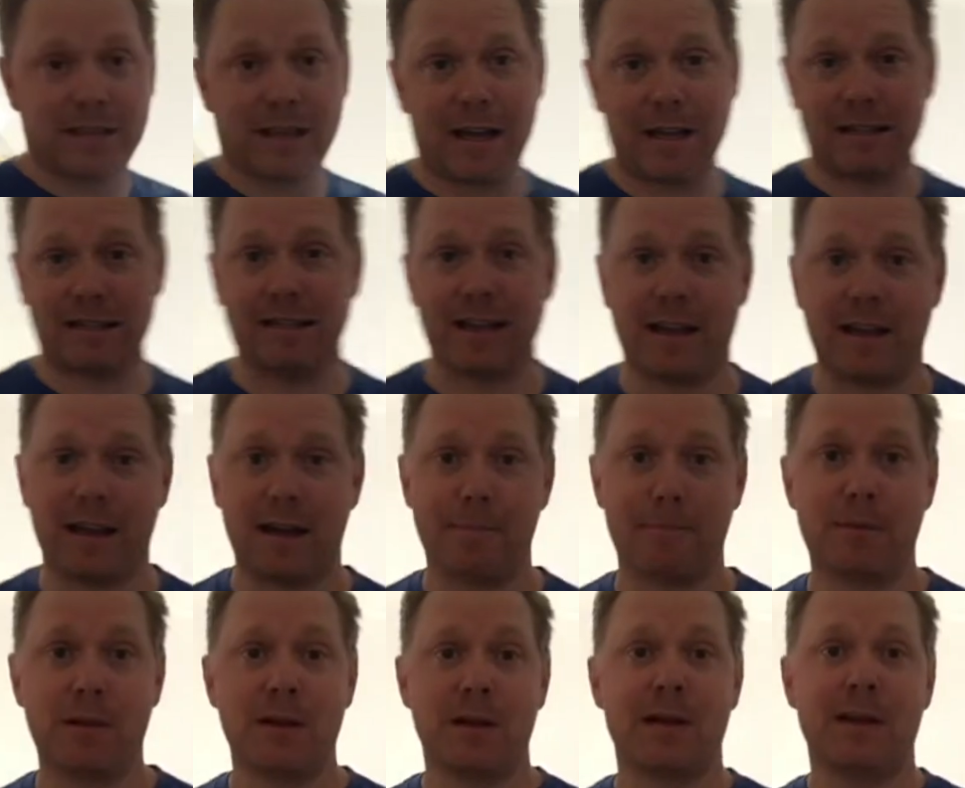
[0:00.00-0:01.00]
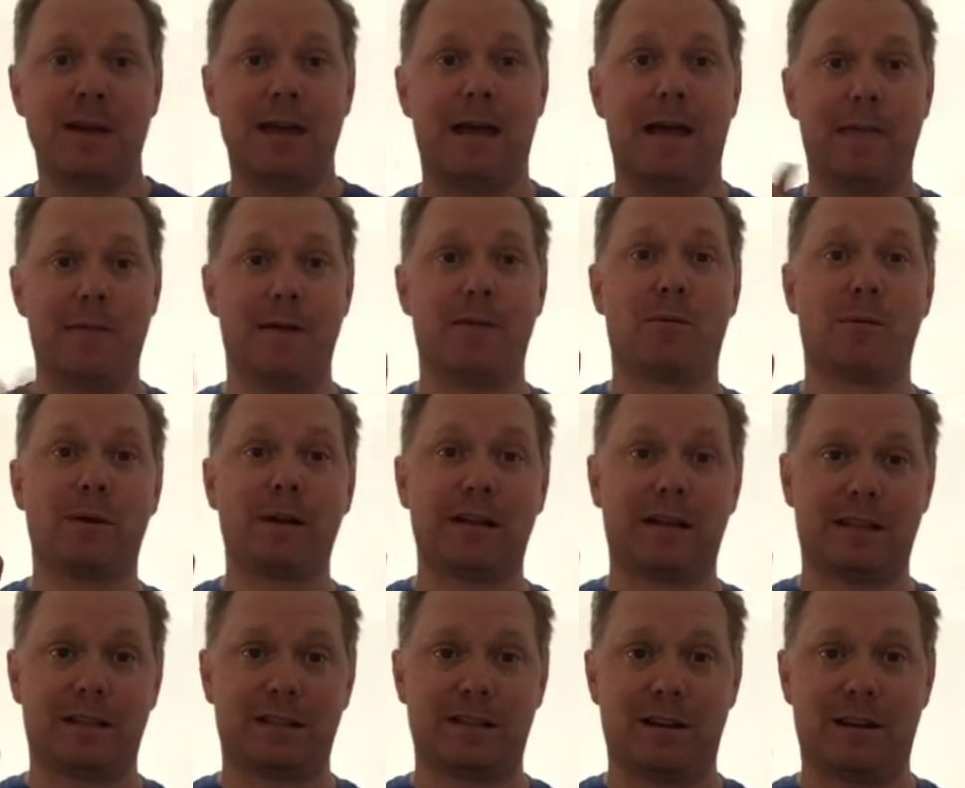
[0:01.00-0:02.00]
set up, and then we're going
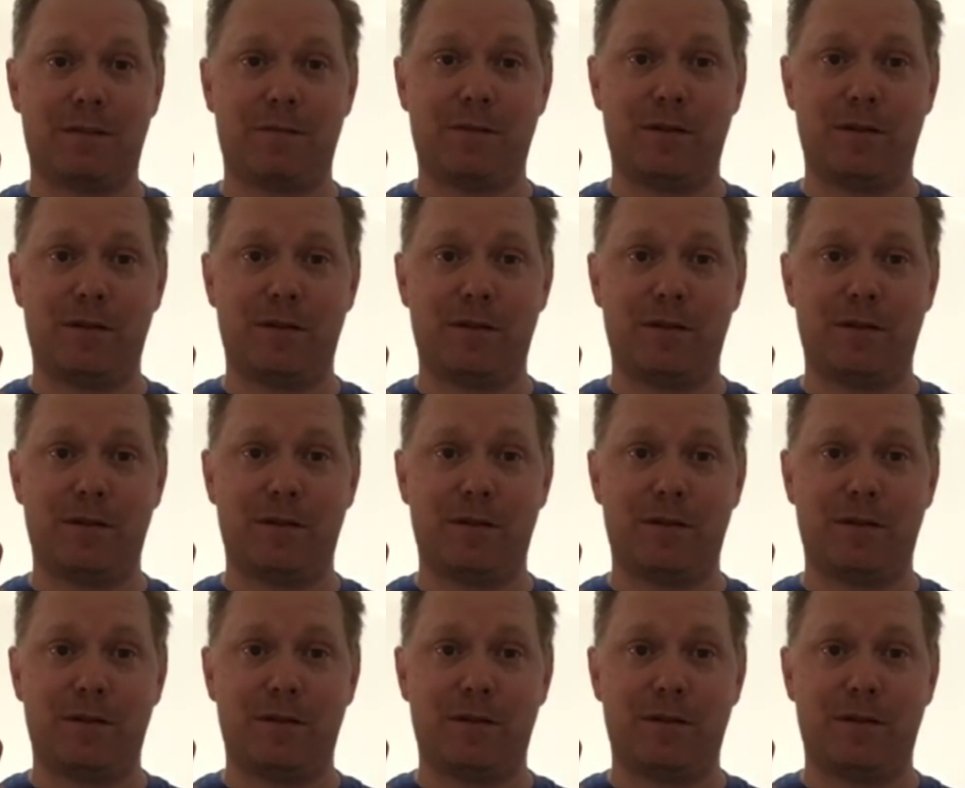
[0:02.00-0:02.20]
to get started